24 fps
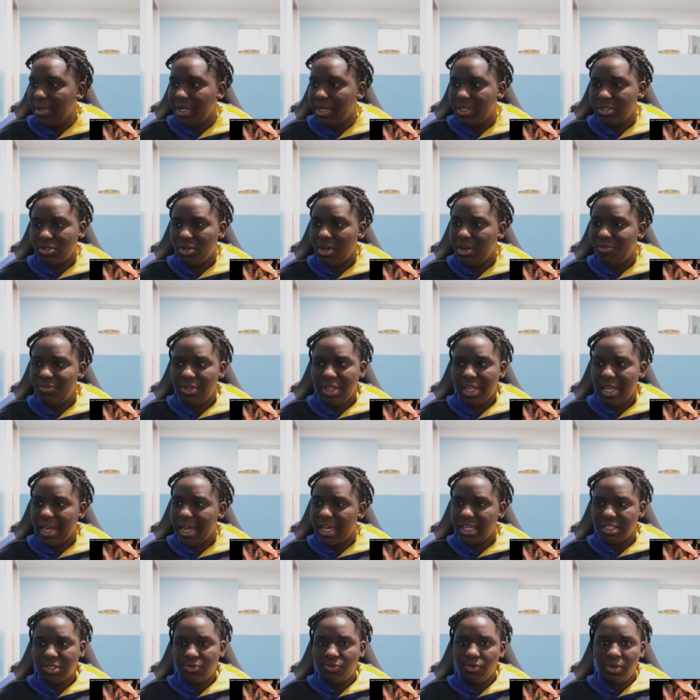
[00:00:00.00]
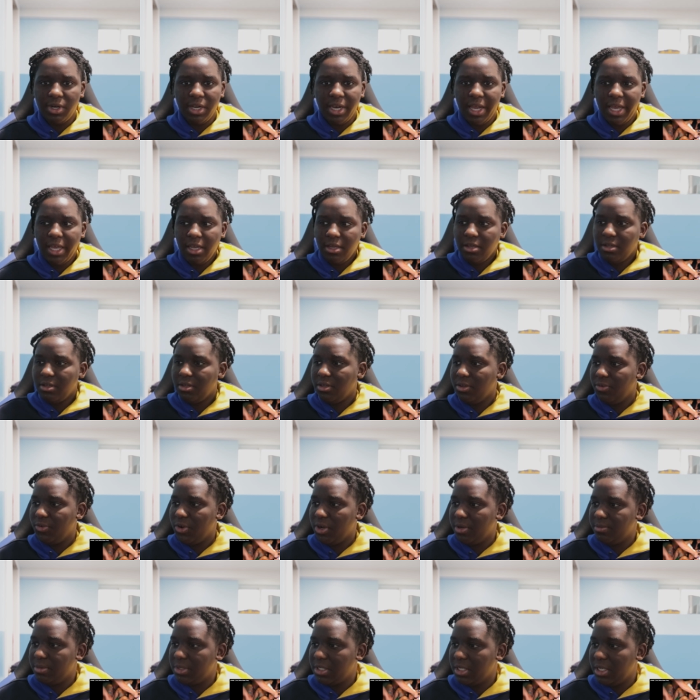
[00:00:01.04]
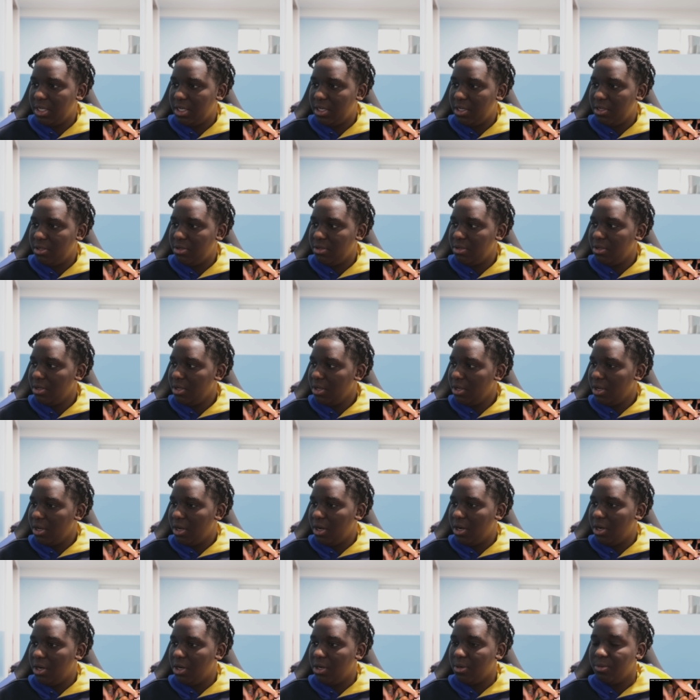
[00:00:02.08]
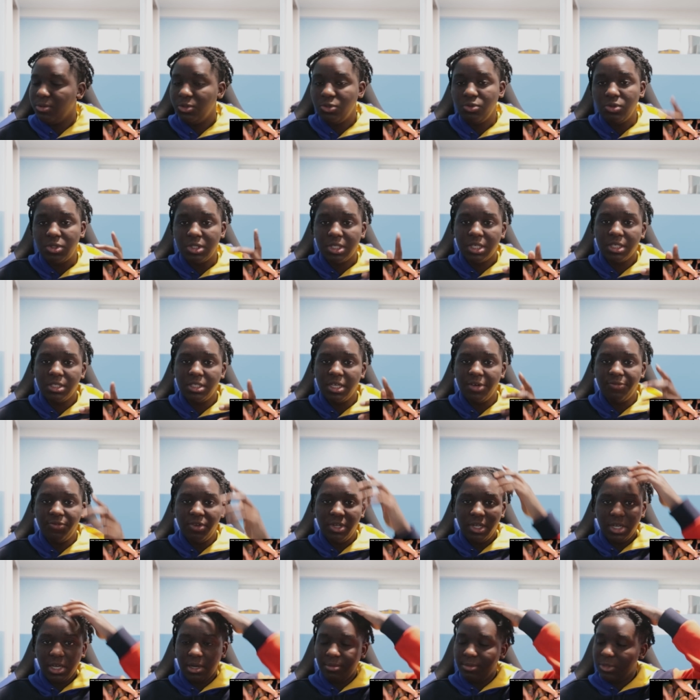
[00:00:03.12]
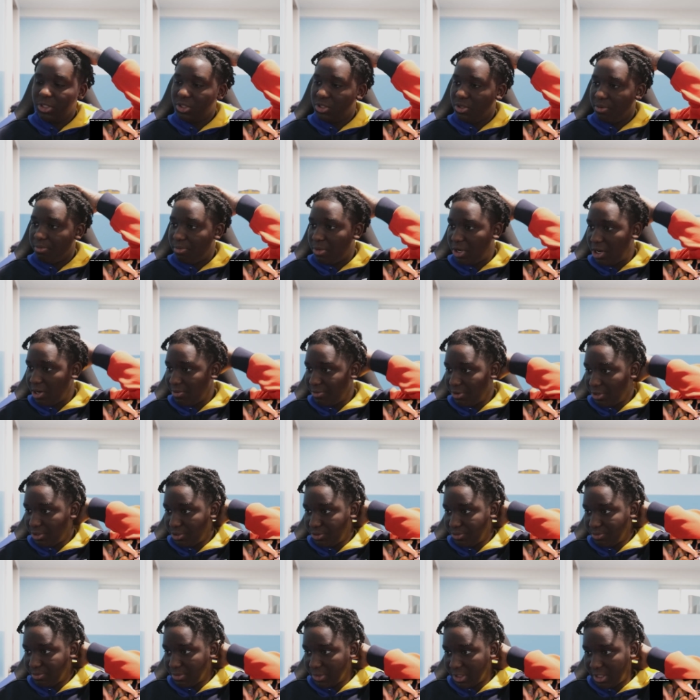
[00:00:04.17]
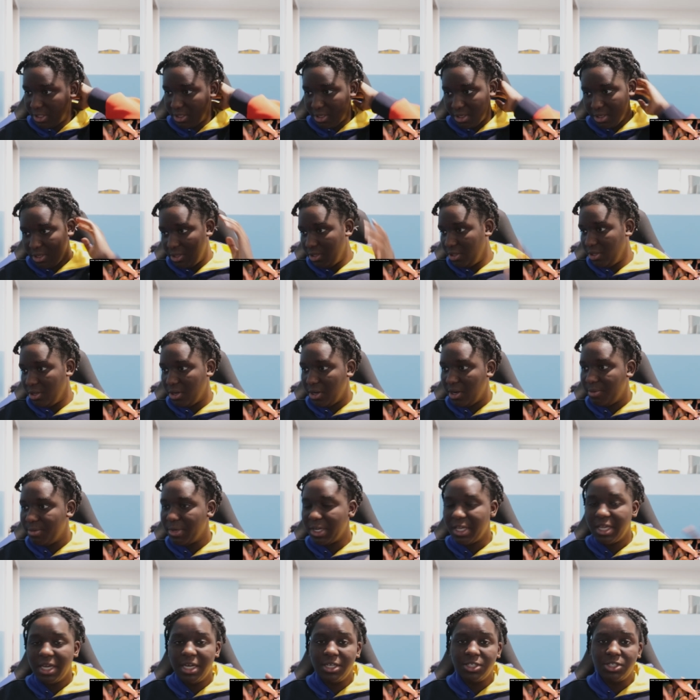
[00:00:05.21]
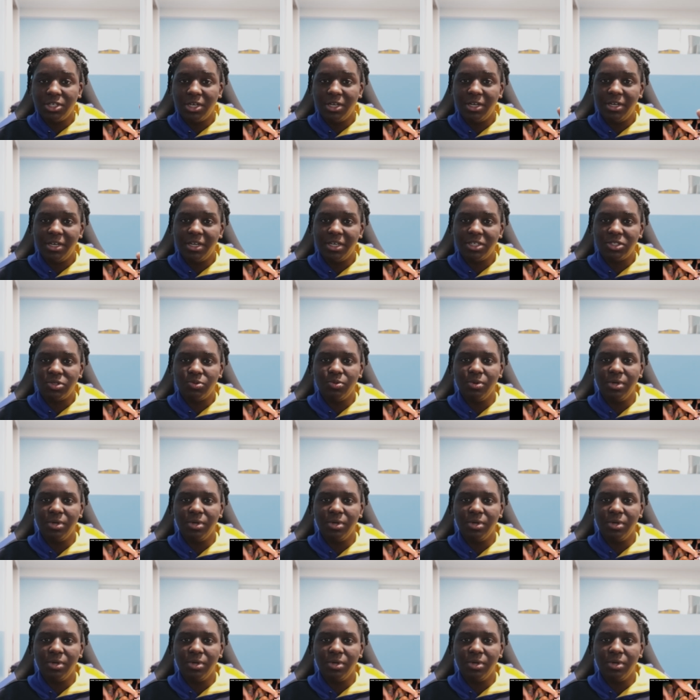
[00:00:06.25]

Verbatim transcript: That's all I really ask for, a like. You know what I'm saying? New skit definitely coming tomorrow. Yo, I'm gonna catch you on the next